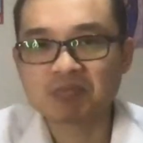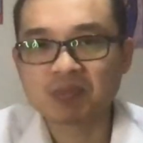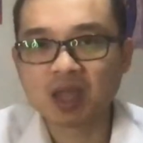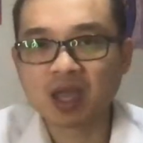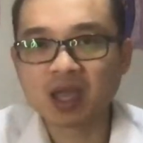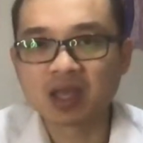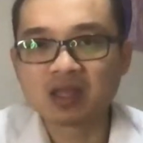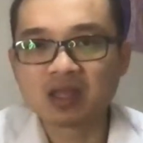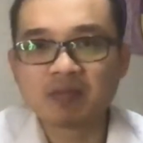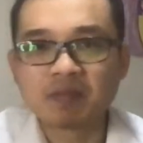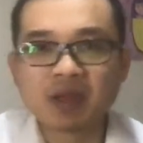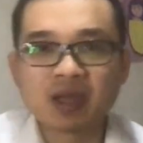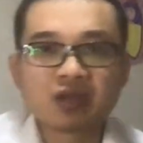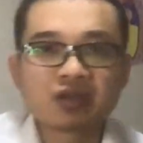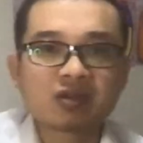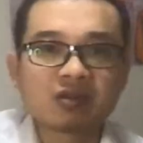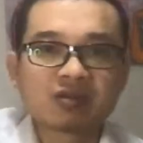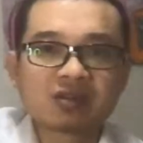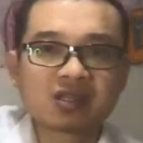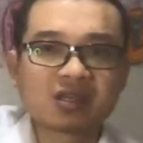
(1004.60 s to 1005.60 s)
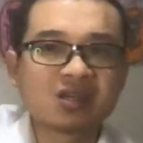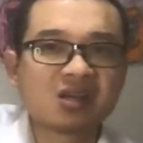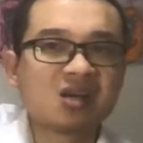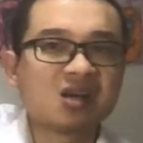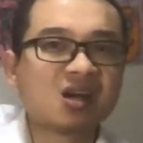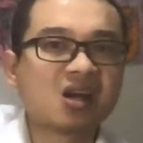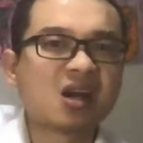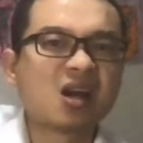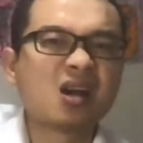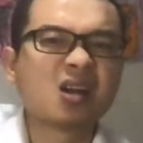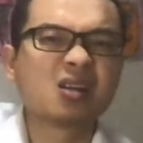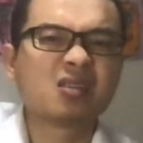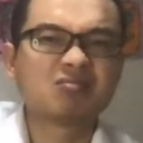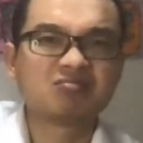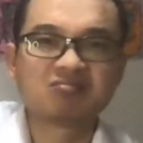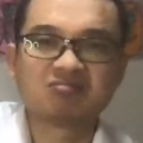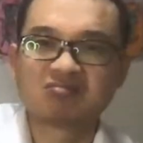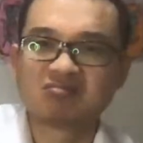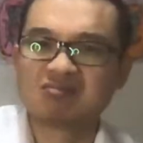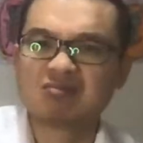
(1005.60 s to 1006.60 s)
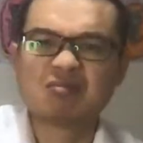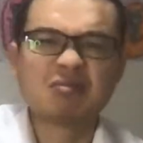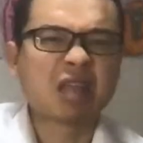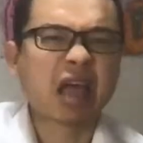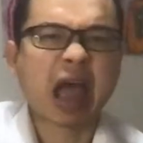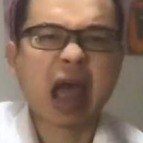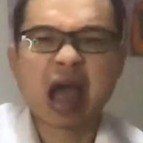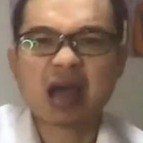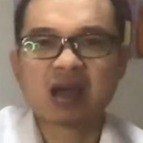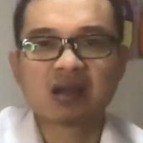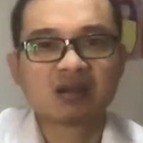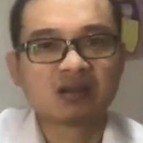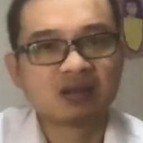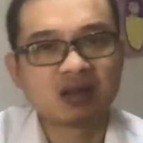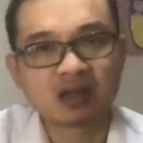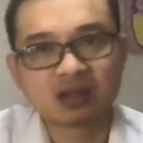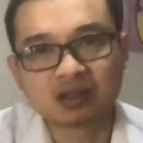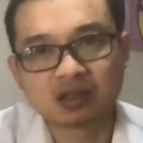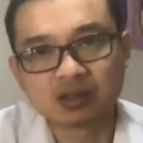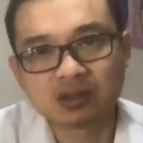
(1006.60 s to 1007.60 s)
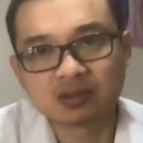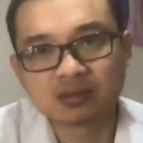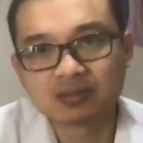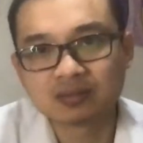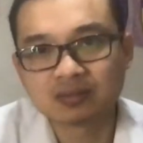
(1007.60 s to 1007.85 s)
and the patient will say, nah, not good.